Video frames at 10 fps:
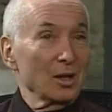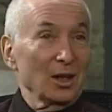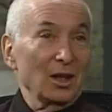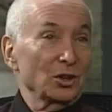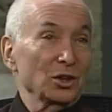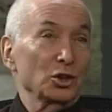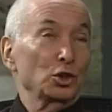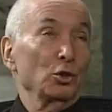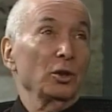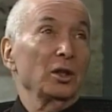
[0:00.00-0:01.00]
it's a
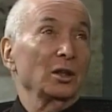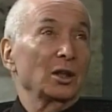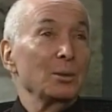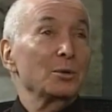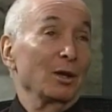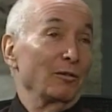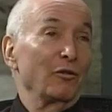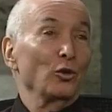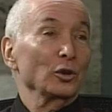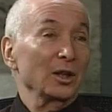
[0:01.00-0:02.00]
story that keeps
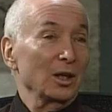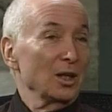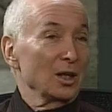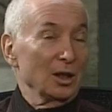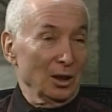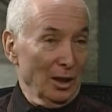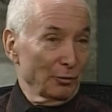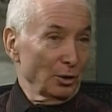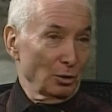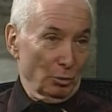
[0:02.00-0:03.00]
unfolding in
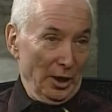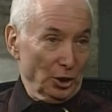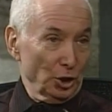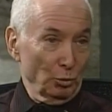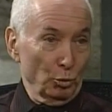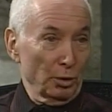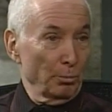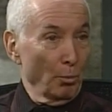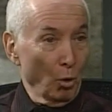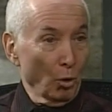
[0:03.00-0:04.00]
every direction with
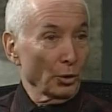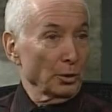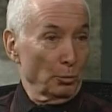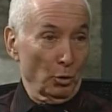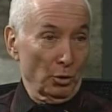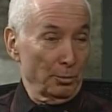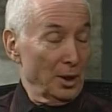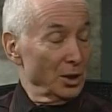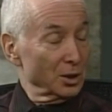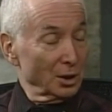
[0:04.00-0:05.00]
more and more
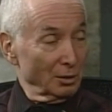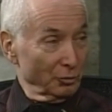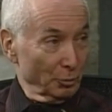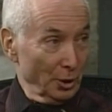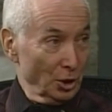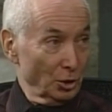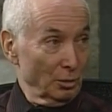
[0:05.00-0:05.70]
amazing information.